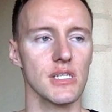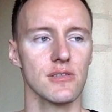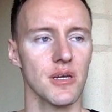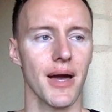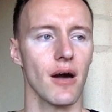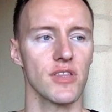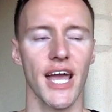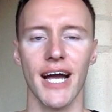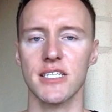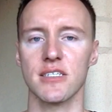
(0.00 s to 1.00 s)
the
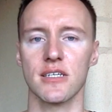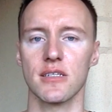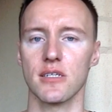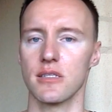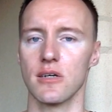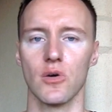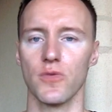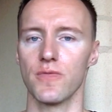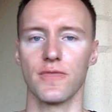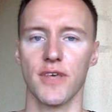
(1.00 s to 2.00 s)
accent and the whole
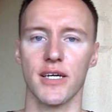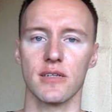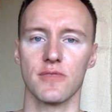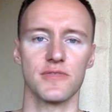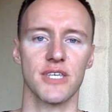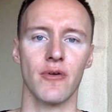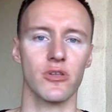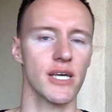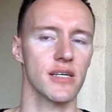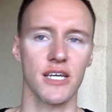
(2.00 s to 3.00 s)
thing of
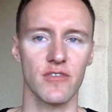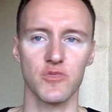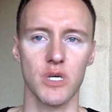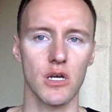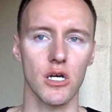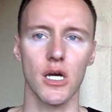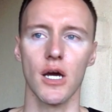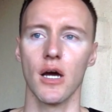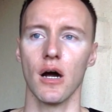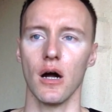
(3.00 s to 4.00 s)
sounding like a native speaker
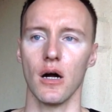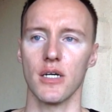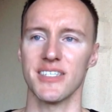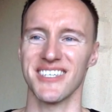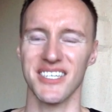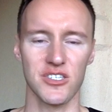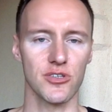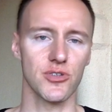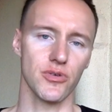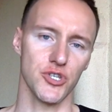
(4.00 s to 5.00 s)
is
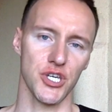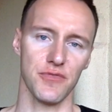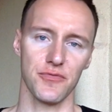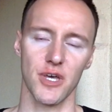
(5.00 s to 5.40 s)
easier to achieve.